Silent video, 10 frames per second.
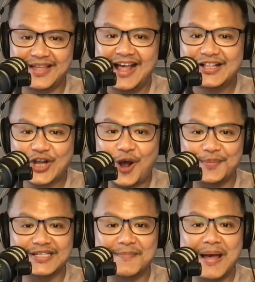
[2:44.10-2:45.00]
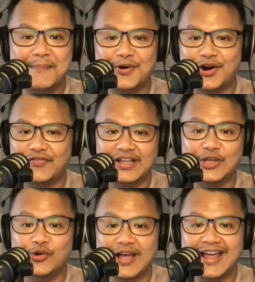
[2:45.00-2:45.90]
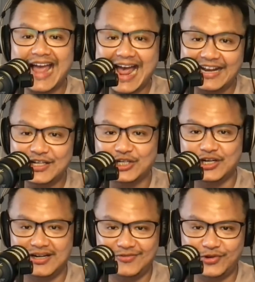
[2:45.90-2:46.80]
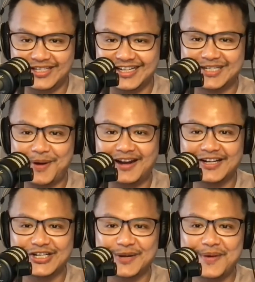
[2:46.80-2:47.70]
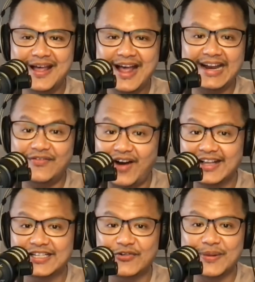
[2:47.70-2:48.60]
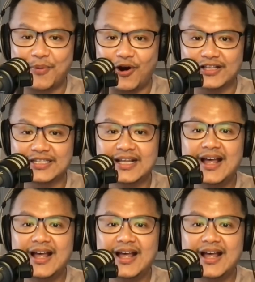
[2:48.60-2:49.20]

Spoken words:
Tom is a member of the UK Energy Research Partnership and advisory boards